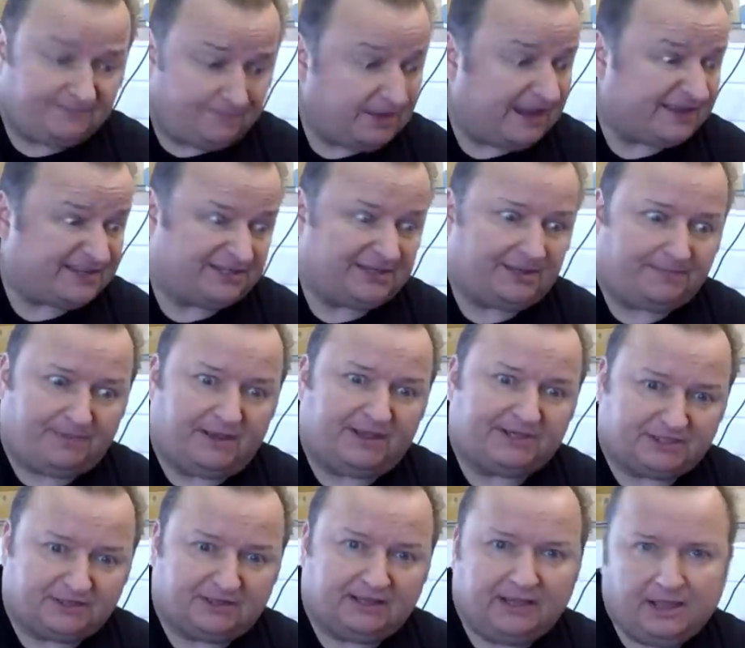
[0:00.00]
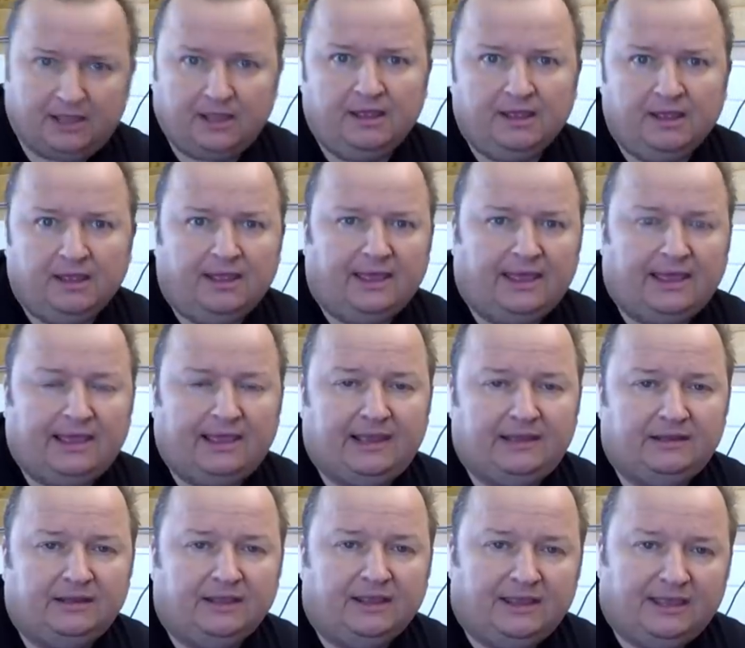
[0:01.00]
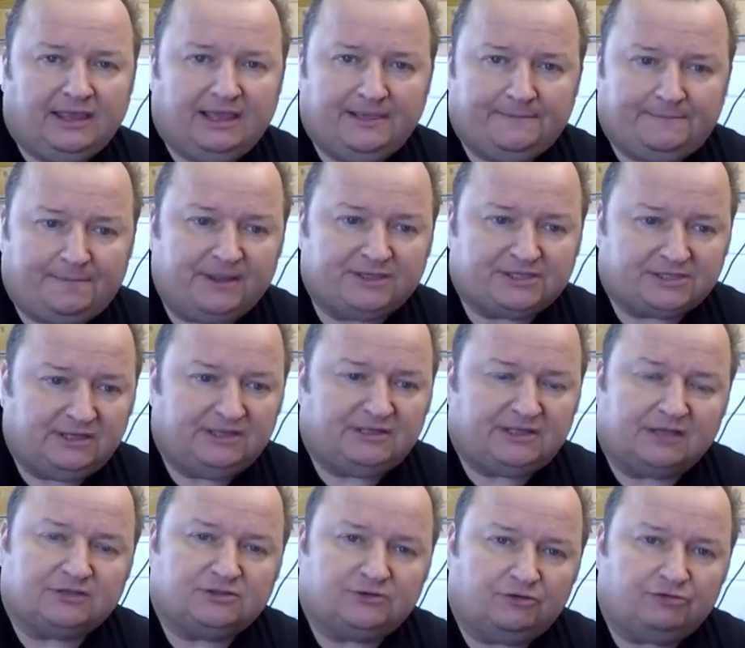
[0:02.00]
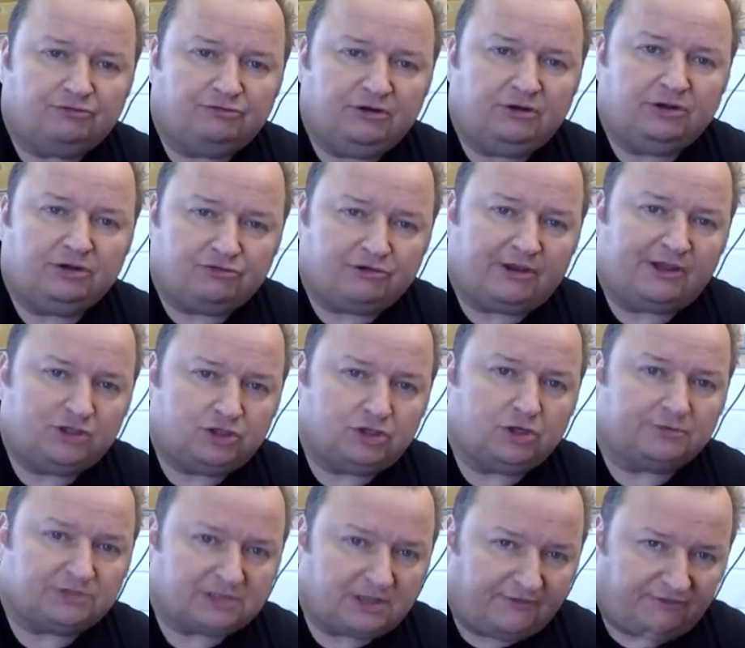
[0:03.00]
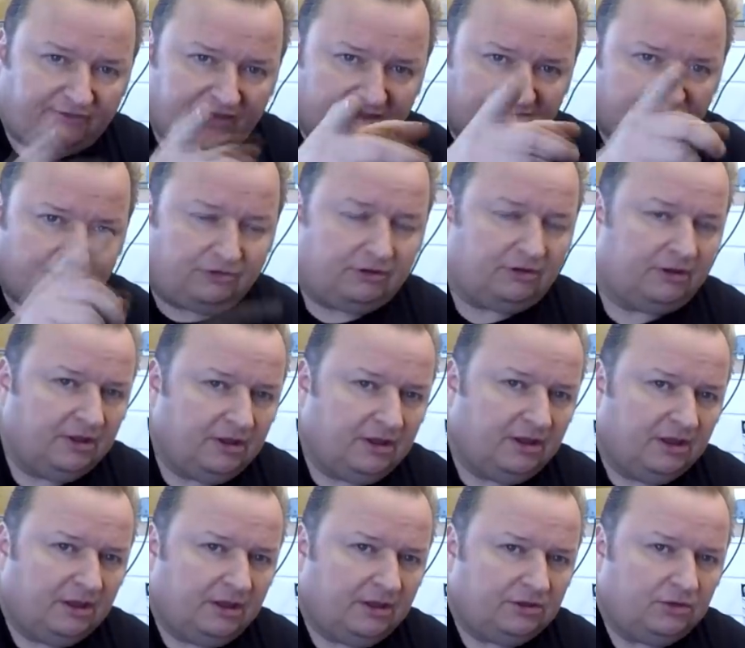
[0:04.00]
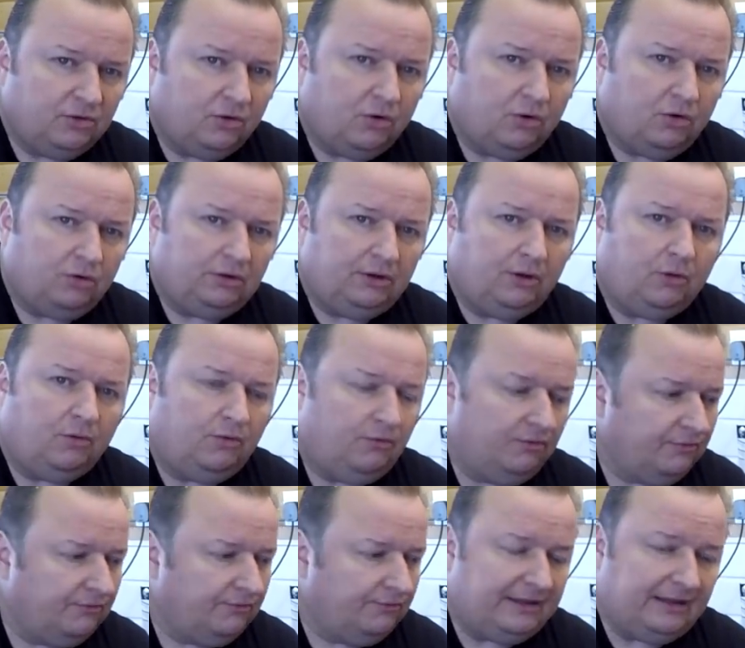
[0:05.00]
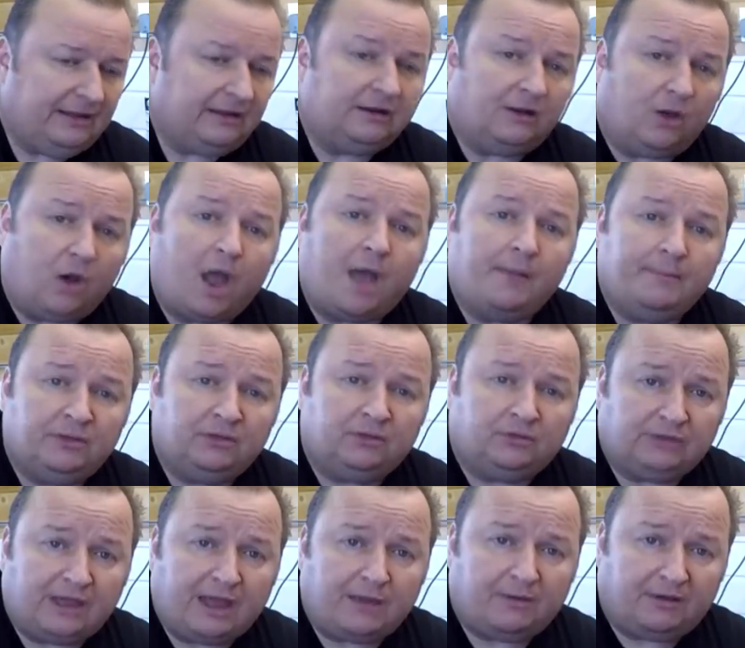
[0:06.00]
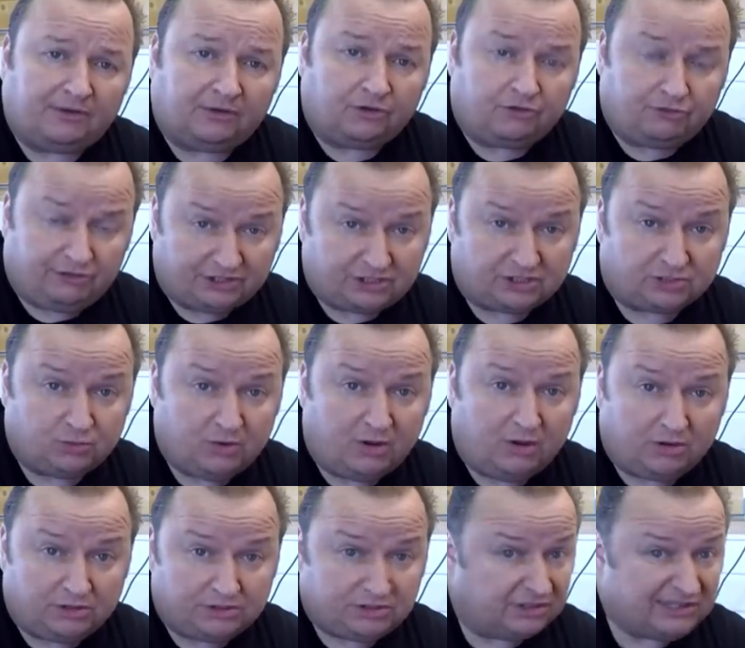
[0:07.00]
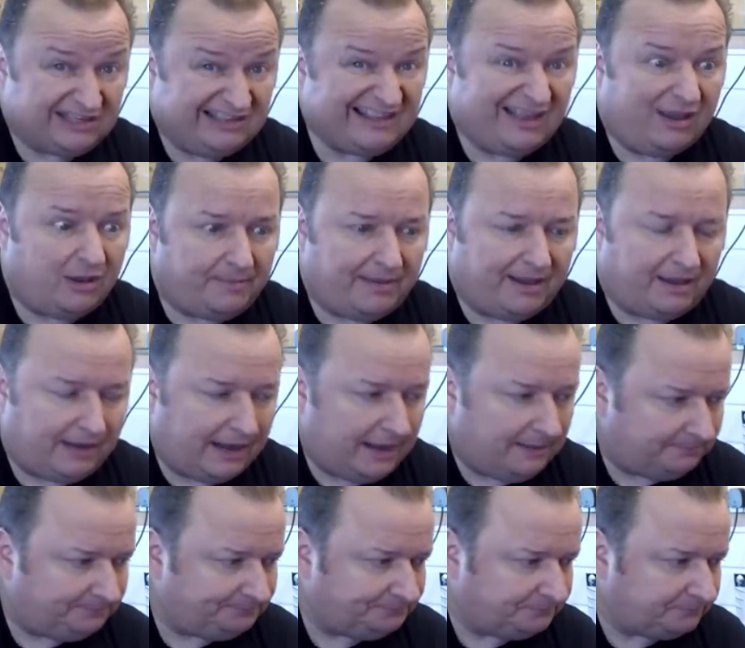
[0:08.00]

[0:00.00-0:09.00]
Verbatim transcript: of plastic basically, and it basically does a really great job. So thanks for your little enlightenment on that one, Chris, as well, because I didn't know about that.